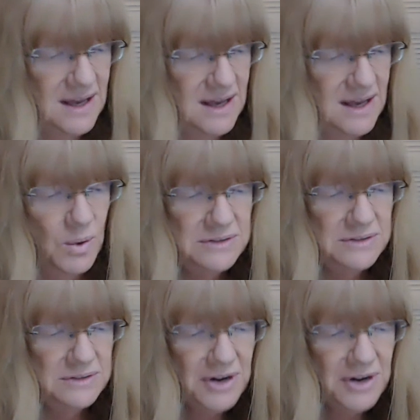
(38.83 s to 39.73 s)
One
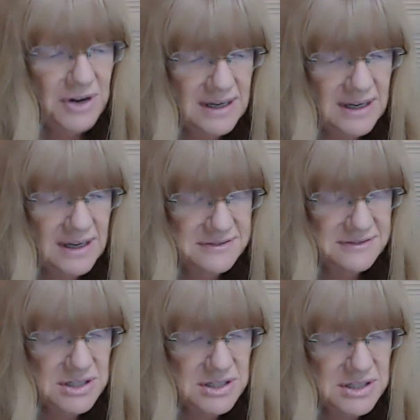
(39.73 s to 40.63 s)
Friday
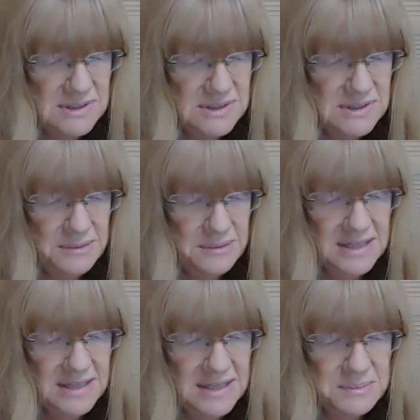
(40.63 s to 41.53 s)
afternoon, a
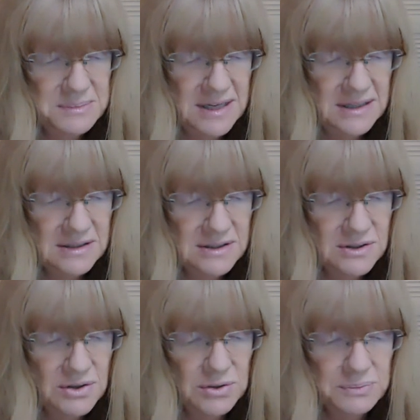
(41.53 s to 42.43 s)
panda bear
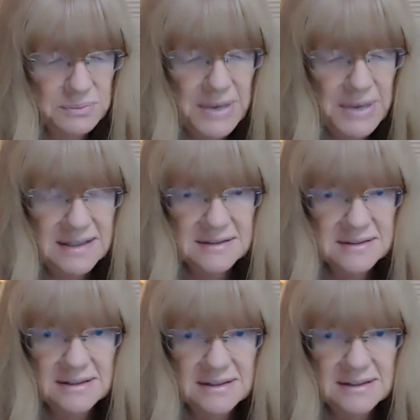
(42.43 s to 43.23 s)
called Pana